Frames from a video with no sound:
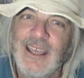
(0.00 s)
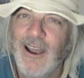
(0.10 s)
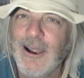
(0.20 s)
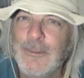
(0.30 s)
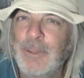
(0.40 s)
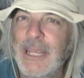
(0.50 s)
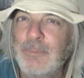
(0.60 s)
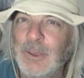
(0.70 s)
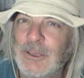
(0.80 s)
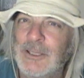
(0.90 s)
are
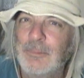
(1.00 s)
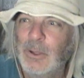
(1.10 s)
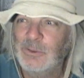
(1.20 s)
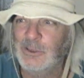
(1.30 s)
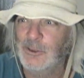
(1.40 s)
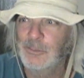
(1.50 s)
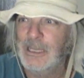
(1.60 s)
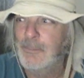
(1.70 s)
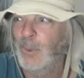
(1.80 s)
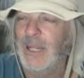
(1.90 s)
people supposed to
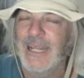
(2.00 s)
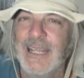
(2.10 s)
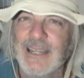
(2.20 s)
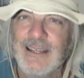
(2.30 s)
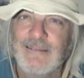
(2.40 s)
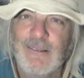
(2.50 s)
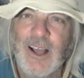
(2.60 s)
be put in